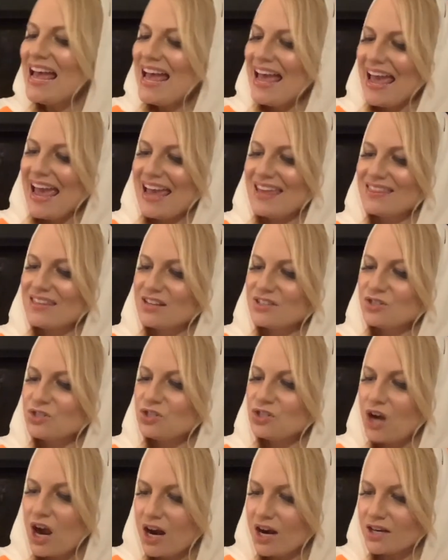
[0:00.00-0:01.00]
and the
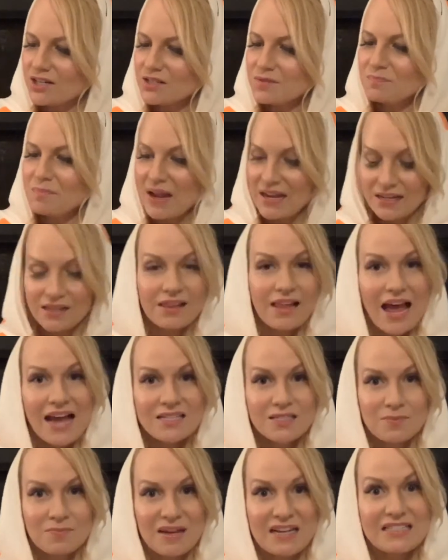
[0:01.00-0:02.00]
chart my
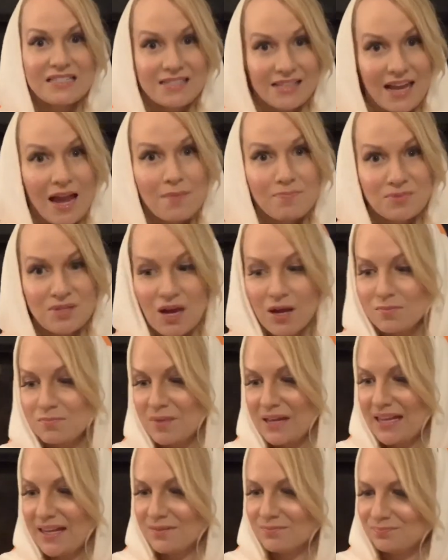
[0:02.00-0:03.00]
classmates kept on
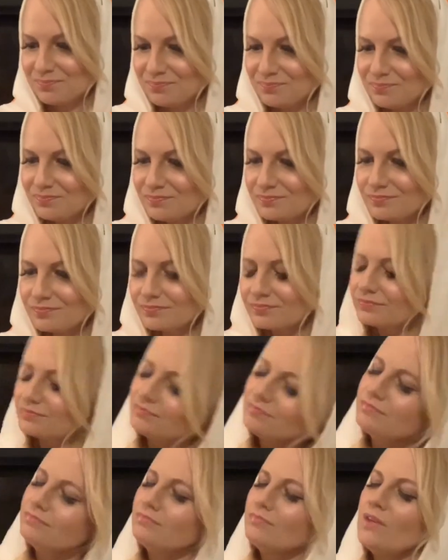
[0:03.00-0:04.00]
me.
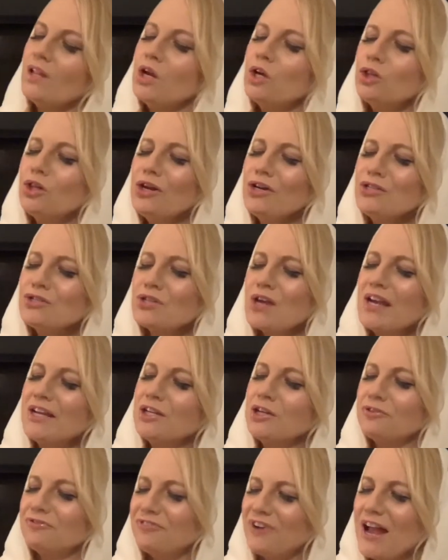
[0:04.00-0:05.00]
Looks like
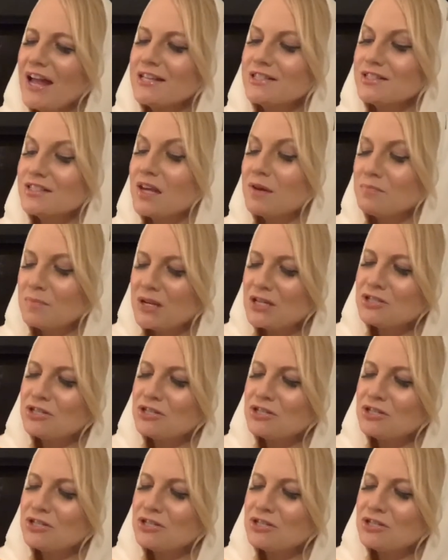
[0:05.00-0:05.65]
your friends have been